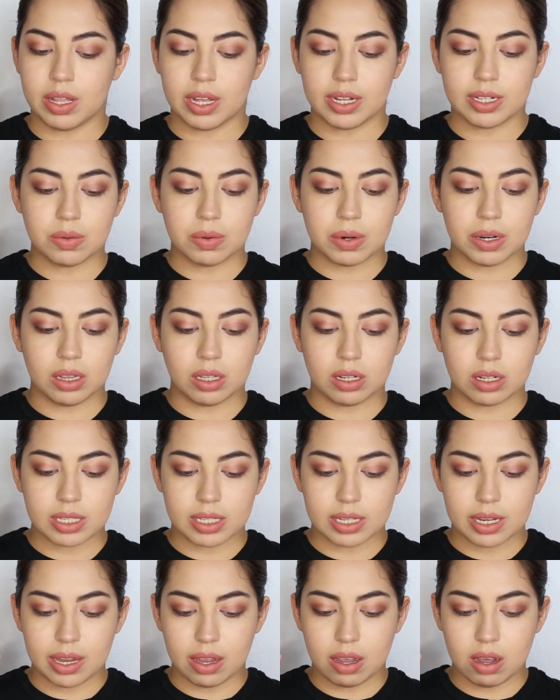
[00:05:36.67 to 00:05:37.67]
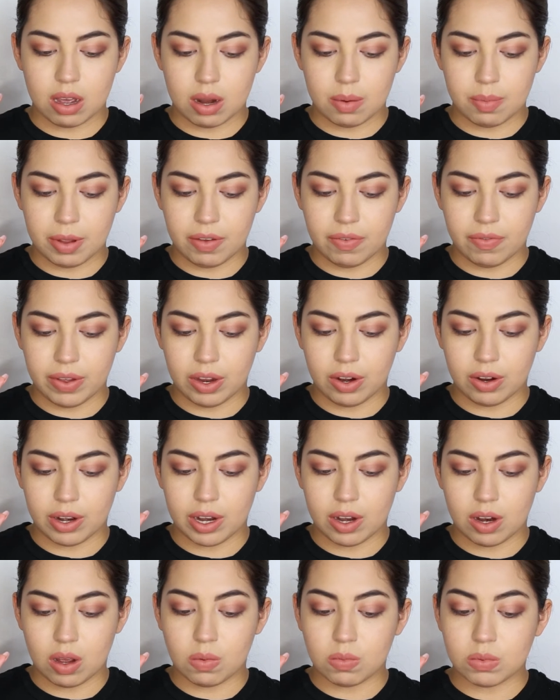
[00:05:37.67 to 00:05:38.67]
That's what it looks like on my finger.
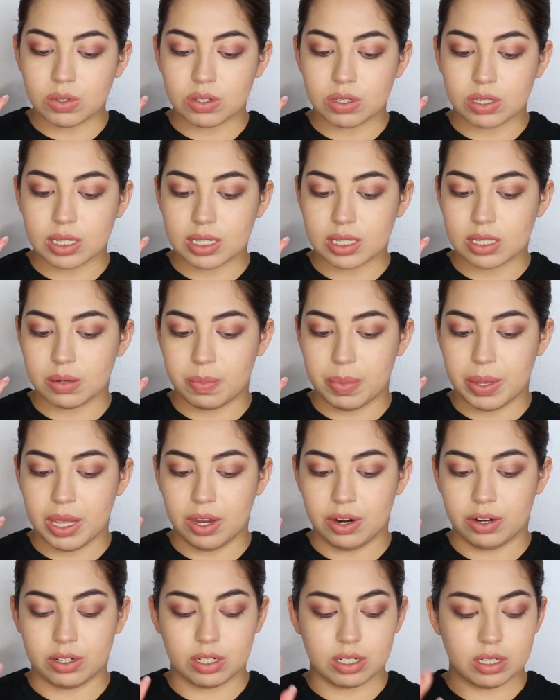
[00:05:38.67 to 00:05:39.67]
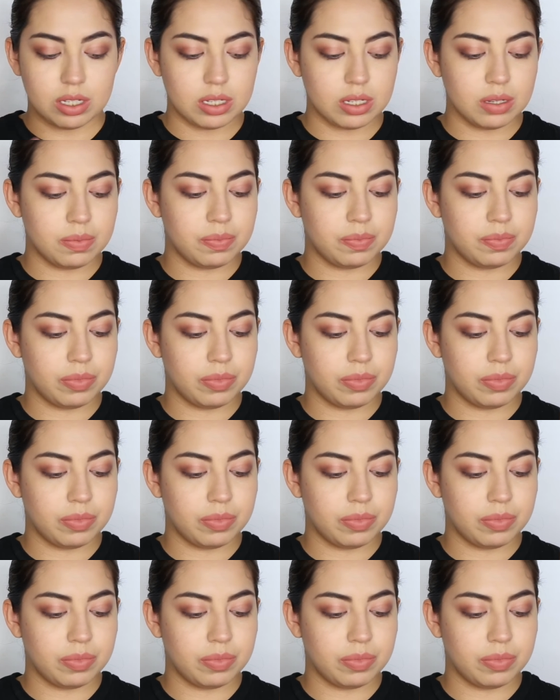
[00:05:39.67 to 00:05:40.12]
It almost disappears.